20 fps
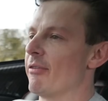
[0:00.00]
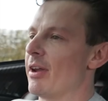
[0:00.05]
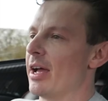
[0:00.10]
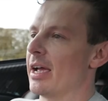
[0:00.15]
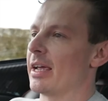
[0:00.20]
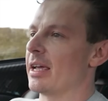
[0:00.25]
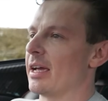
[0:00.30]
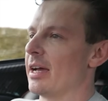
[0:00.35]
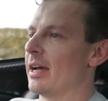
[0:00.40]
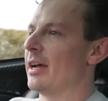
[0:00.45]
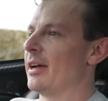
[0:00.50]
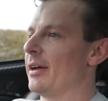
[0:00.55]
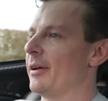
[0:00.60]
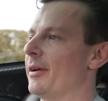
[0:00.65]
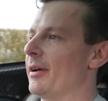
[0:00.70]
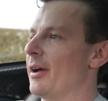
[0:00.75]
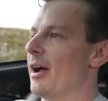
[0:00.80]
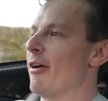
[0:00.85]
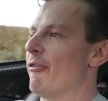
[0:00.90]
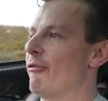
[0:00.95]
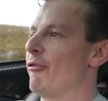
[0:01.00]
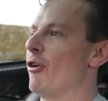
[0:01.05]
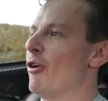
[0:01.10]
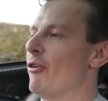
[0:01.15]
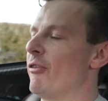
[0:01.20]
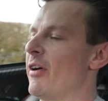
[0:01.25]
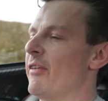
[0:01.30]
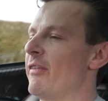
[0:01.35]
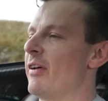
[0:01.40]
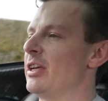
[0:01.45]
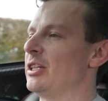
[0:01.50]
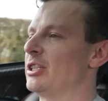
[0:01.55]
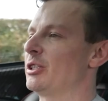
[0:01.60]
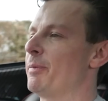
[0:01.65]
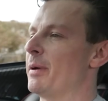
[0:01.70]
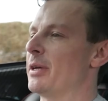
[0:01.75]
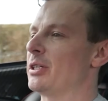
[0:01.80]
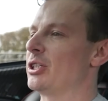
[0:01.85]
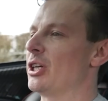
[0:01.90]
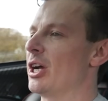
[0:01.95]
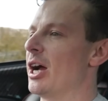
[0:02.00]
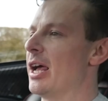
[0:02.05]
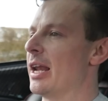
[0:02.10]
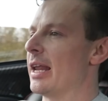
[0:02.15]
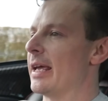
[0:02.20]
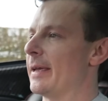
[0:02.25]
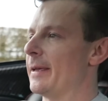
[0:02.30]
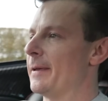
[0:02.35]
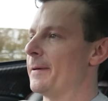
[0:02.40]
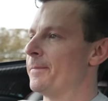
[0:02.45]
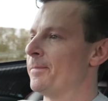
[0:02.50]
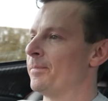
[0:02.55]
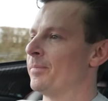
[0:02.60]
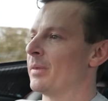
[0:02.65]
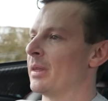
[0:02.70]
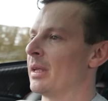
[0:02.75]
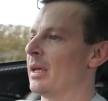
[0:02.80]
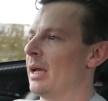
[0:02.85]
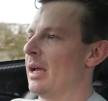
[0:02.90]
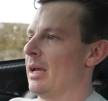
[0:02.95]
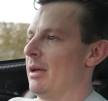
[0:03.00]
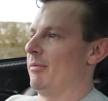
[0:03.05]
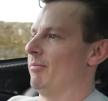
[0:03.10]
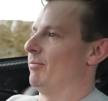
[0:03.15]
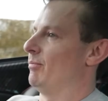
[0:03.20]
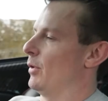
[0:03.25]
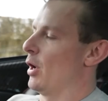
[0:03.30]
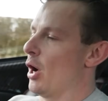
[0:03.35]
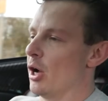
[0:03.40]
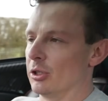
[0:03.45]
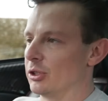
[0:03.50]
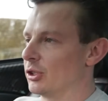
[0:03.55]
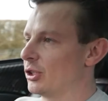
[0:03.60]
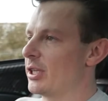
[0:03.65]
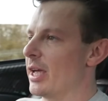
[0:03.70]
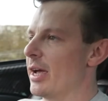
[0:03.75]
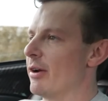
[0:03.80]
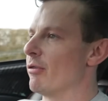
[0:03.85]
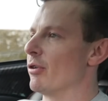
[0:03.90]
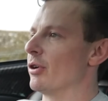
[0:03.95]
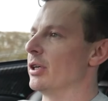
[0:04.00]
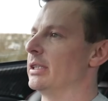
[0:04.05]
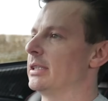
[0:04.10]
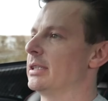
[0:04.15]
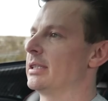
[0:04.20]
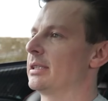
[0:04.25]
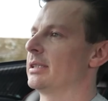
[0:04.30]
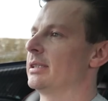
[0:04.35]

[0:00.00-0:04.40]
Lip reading: like a 458 Speciale on steroids.